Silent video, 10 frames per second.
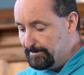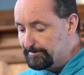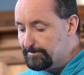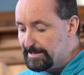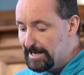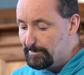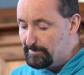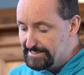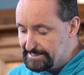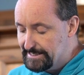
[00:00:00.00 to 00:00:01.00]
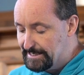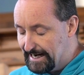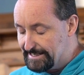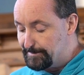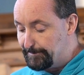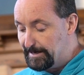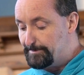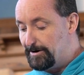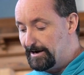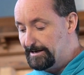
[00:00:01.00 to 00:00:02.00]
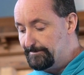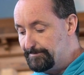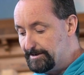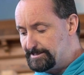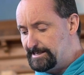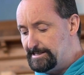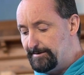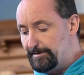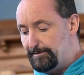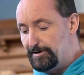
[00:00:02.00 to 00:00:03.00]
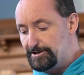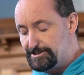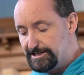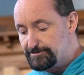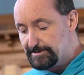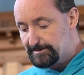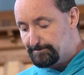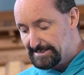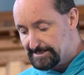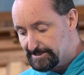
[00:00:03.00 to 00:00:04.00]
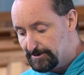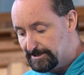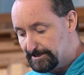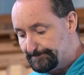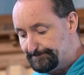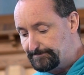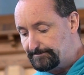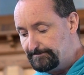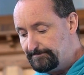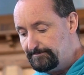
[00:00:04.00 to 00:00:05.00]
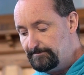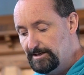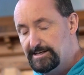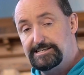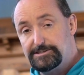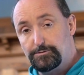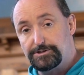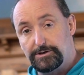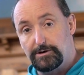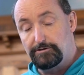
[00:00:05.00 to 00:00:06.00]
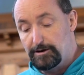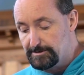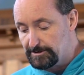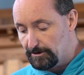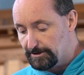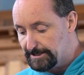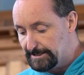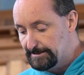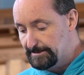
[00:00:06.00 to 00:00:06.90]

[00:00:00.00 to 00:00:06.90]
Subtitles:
From there we went inland to Philippi, a city of the first district of Macedonia. It is also a Roman colony.